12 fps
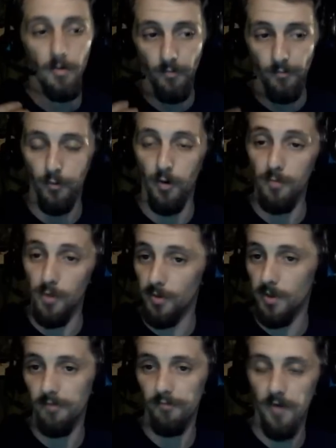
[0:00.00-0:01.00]
from
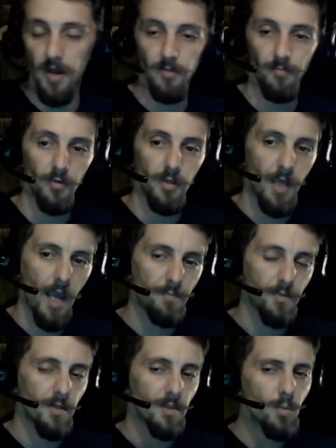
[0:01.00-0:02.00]
using Fathom Fleet
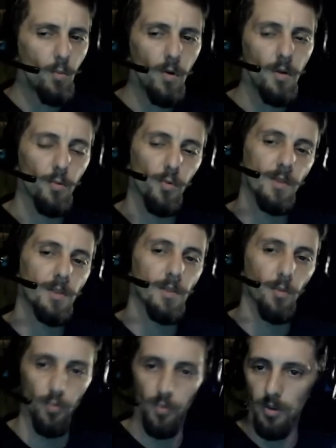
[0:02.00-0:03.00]
Captain. It's one of the
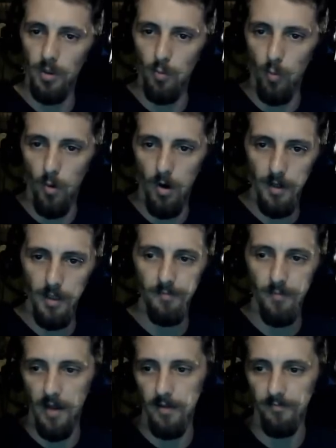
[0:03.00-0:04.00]
reasons I really wanted
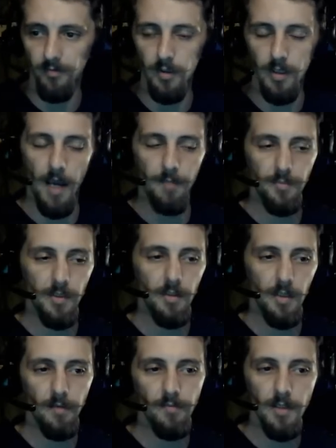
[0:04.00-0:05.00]
Fathom Fleet Captain
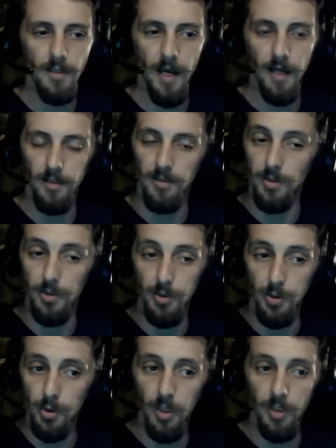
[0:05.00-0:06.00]
in the deck, is
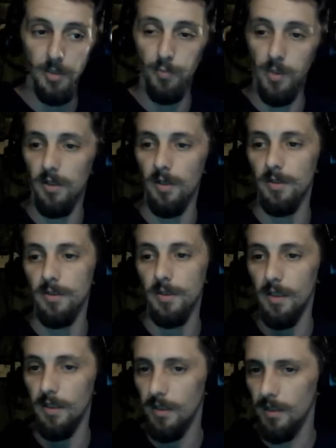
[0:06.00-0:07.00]
just because
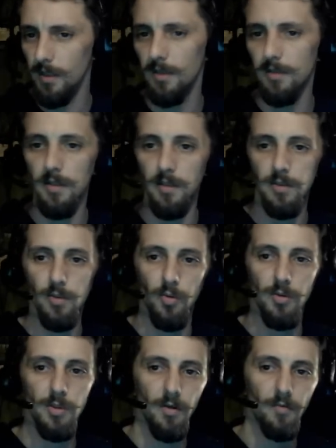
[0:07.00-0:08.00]
it is a
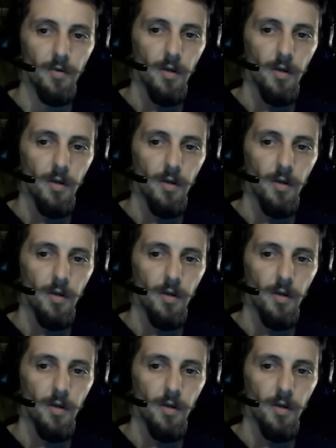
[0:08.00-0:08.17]
source of